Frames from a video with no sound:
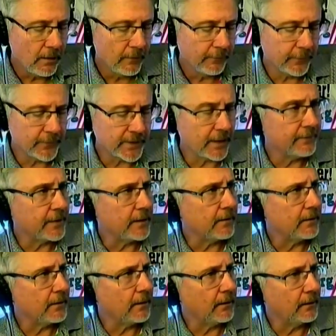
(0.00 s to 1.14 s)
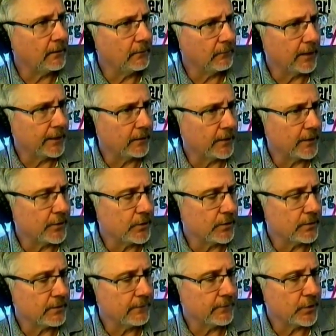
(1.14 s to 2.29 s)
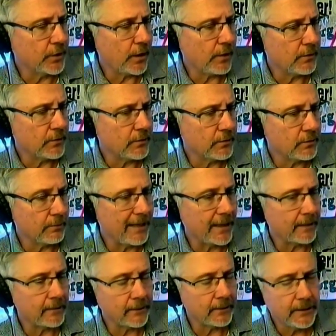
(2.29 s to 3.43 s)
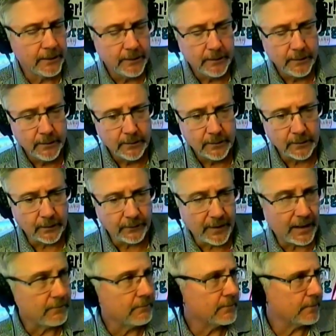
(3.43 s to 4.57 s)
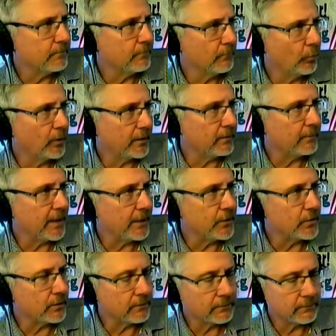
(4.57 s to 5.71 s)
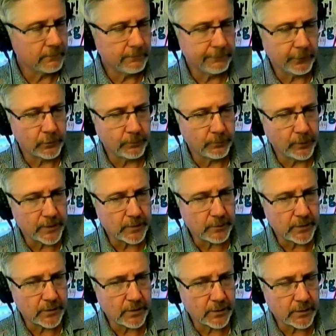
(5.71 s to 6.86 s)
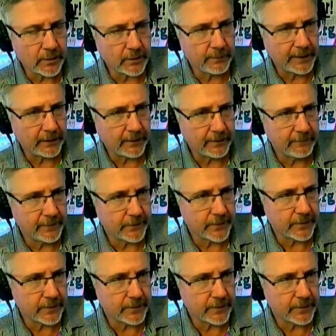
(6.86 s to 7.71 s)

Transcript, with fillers: Food safety uh, regulations have changed dramatically. Uh, that's one of the major focal points when you start talking about landfills.